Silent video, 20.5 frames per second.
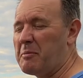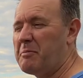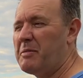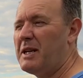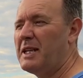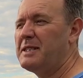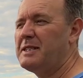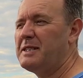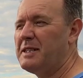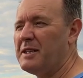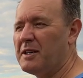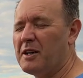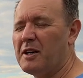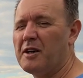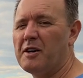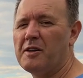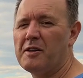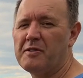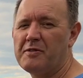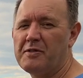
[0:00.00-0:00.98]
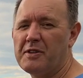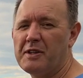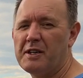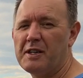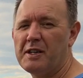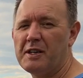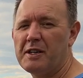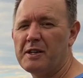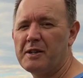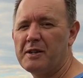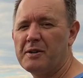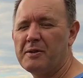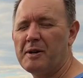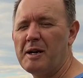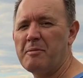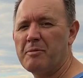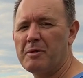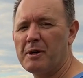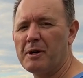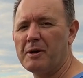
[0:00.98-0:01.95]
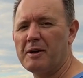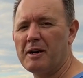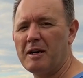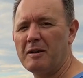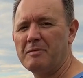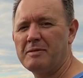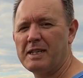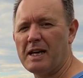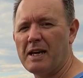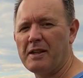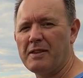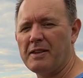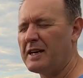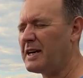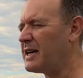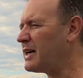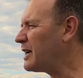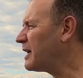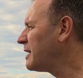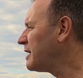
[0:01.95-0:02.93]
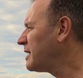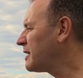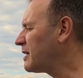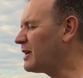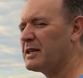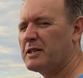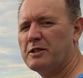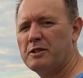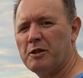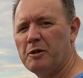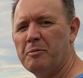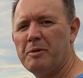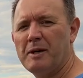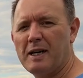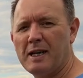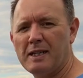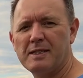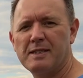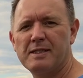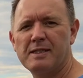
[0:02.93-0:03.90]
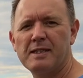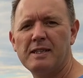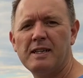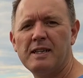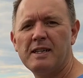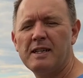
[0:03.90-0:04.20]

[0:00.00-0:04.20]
plenty of great programs out there like Topaz